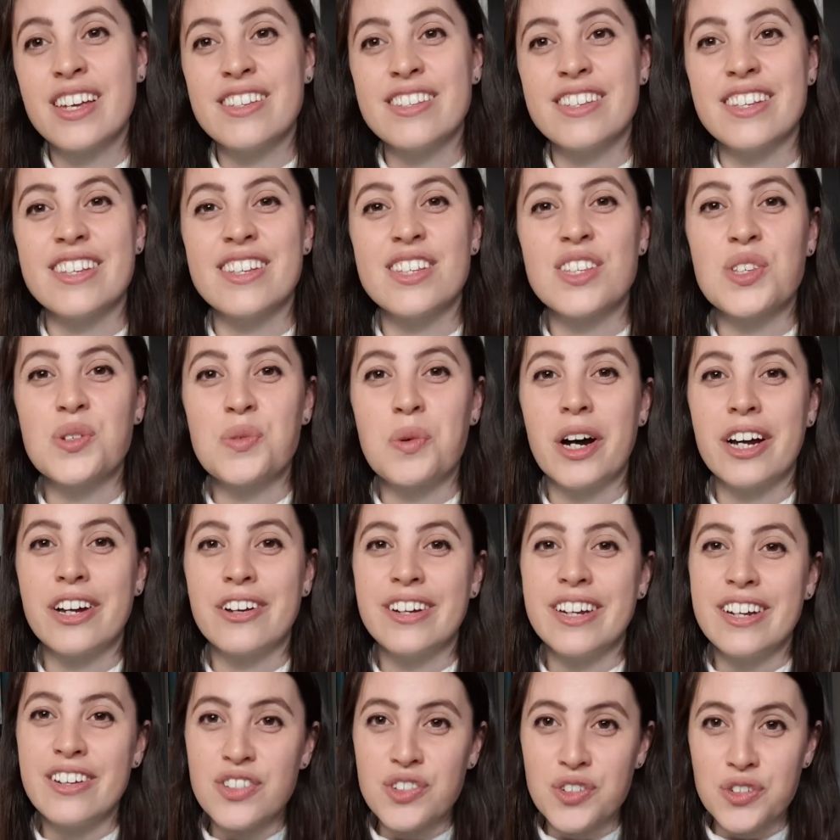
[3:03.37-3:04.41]
So this is why
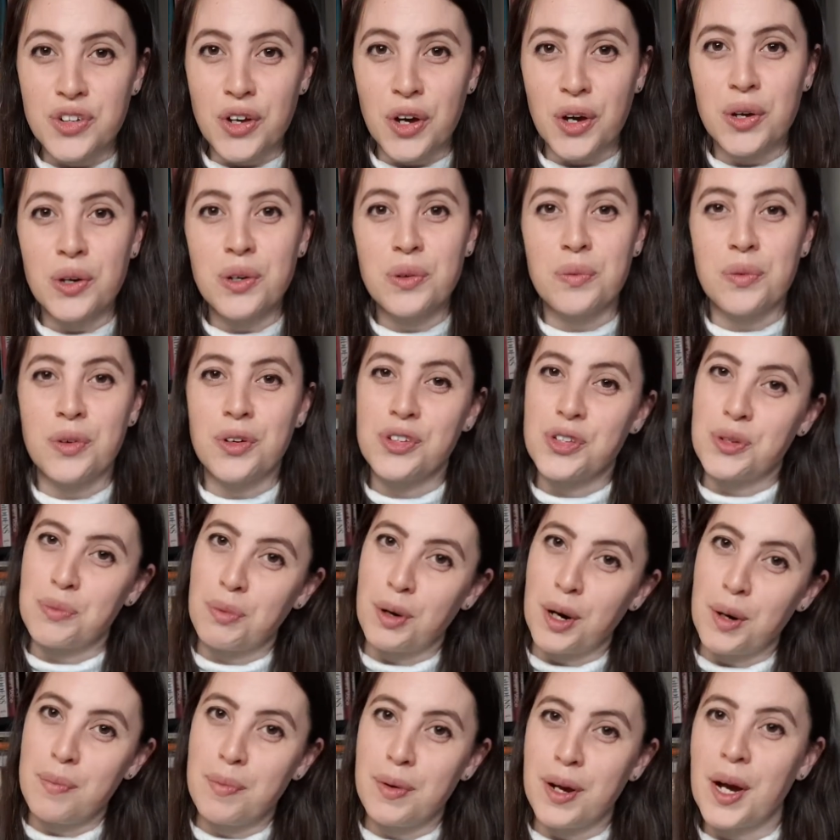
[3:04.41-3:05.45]
you need to know what's
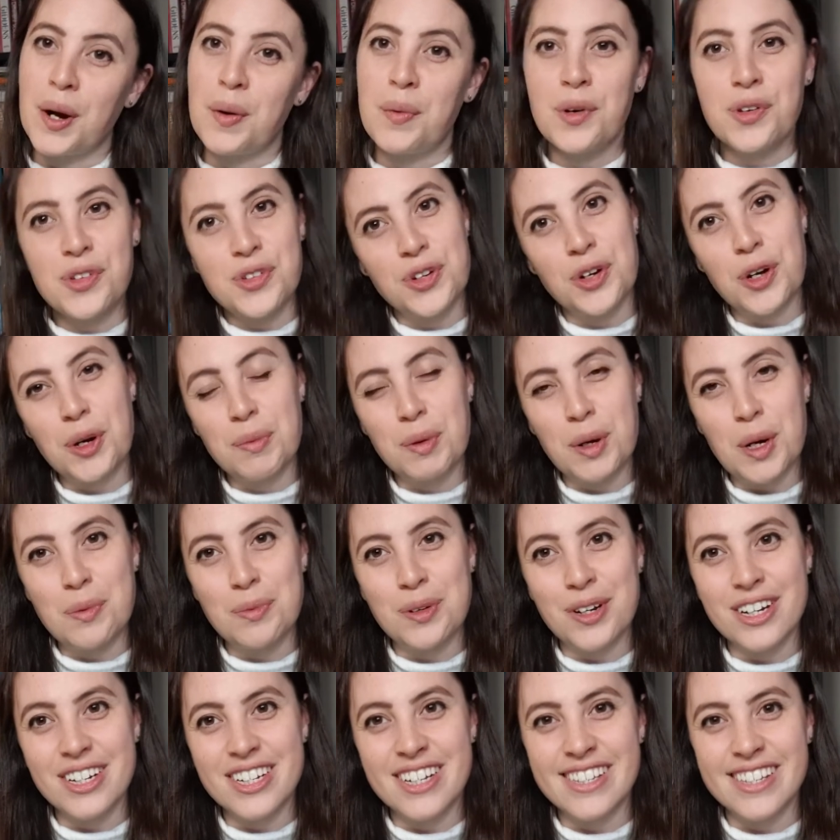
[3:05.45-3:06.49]
appropriate and what's not
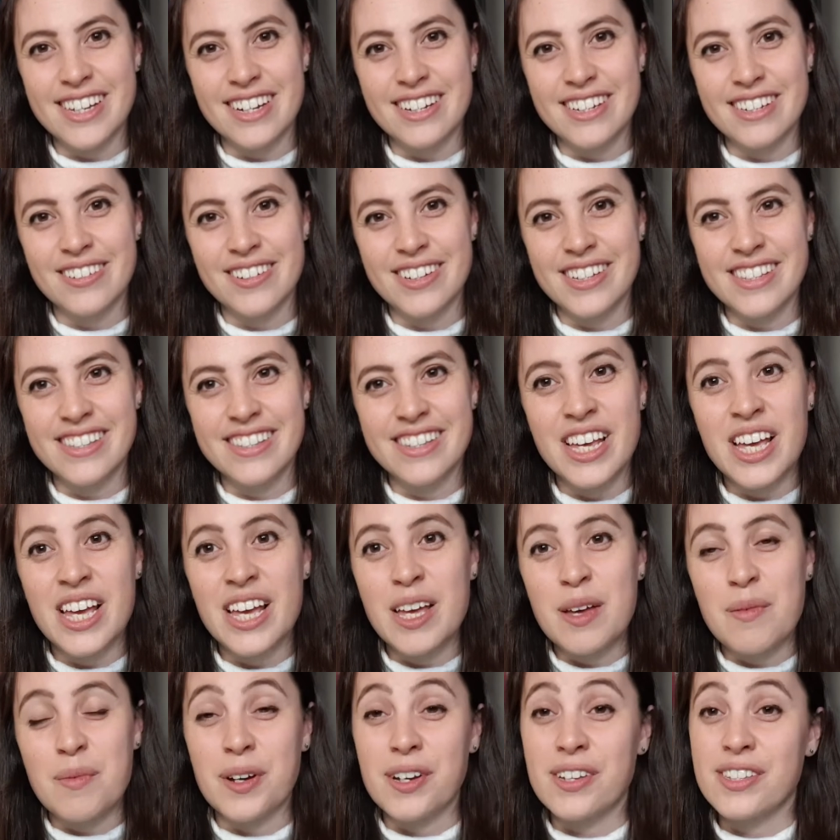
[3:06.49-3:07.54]
appropriate to send to us
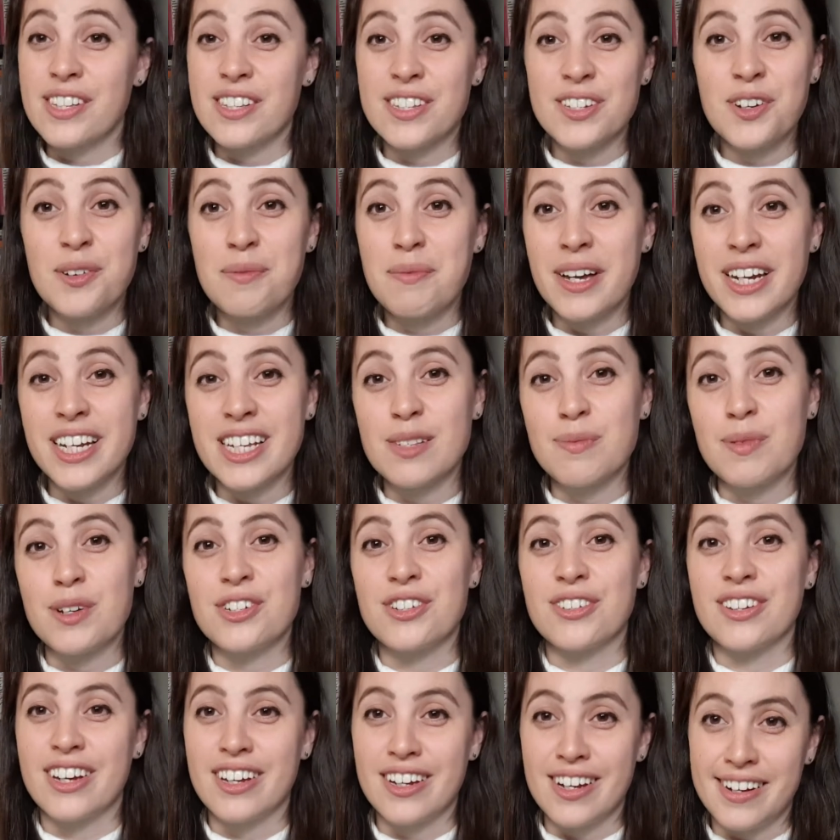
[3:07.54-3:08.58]
because there's not many
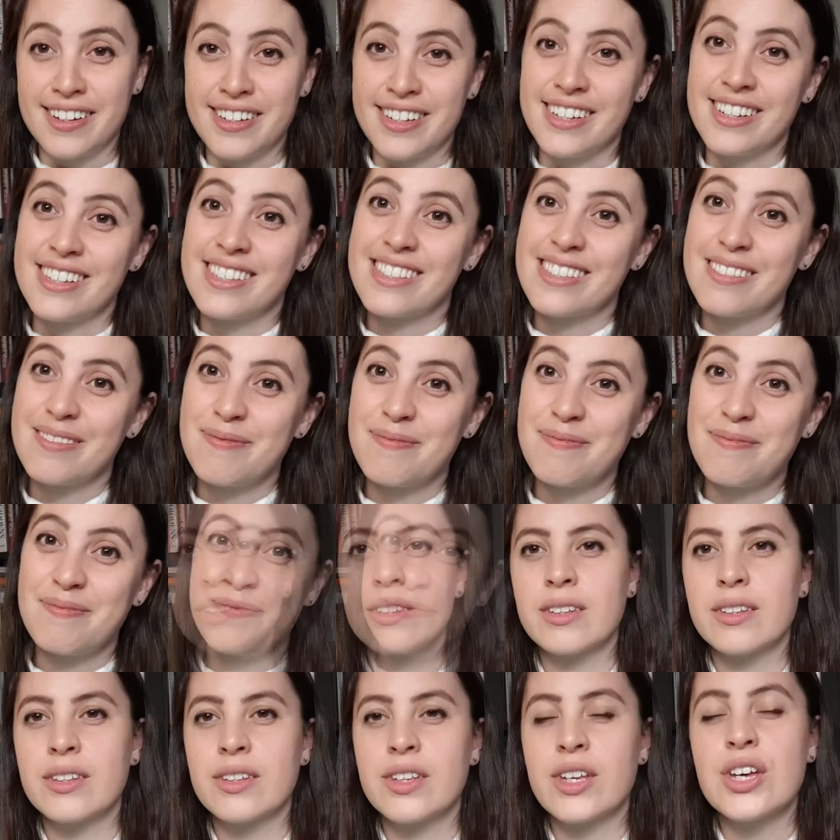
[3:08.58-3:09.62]
special care dentists
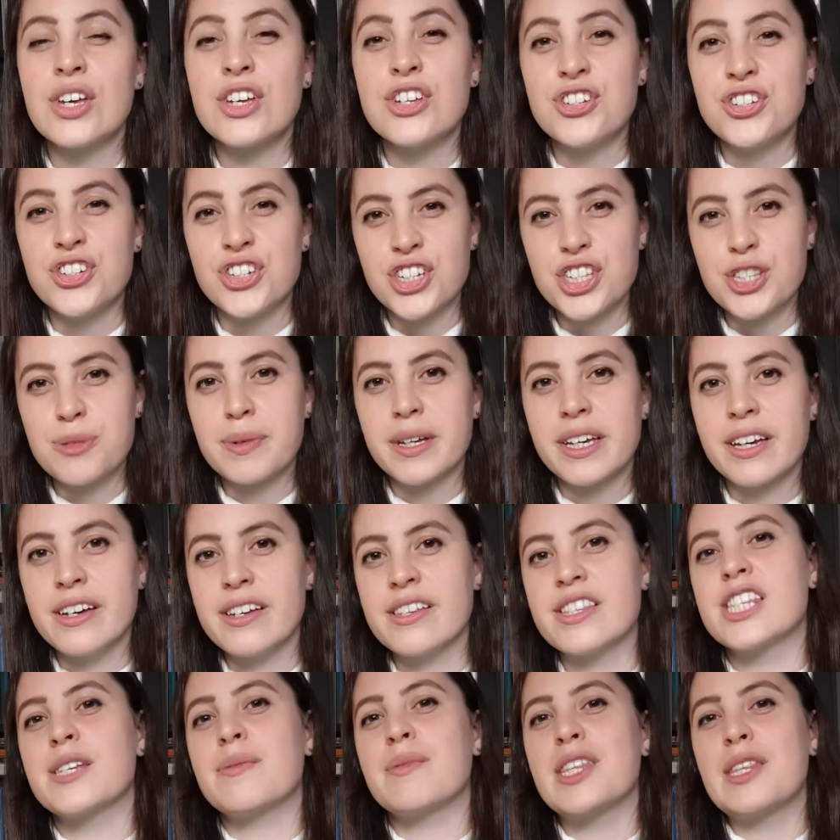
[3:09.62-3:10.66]
just
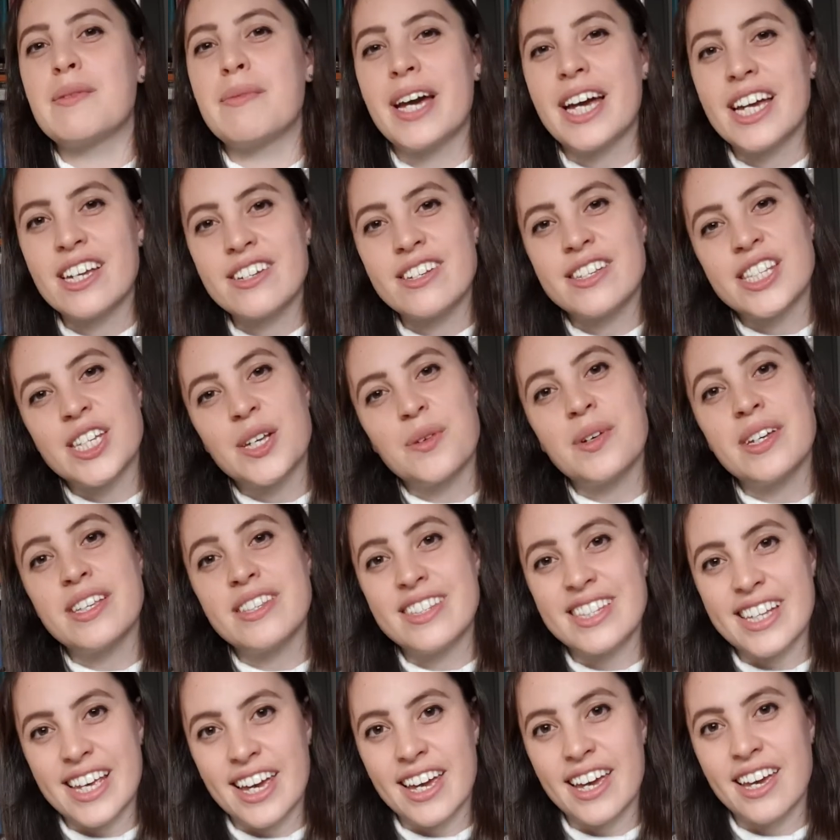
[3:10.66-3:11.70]
because some of the patients that we
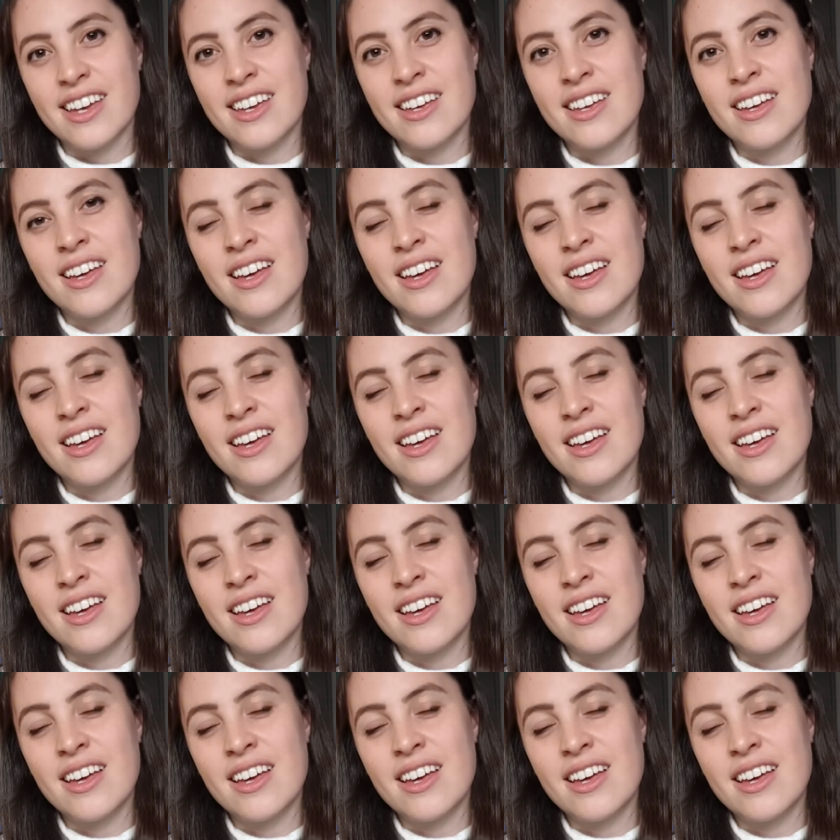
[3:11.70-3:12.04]
see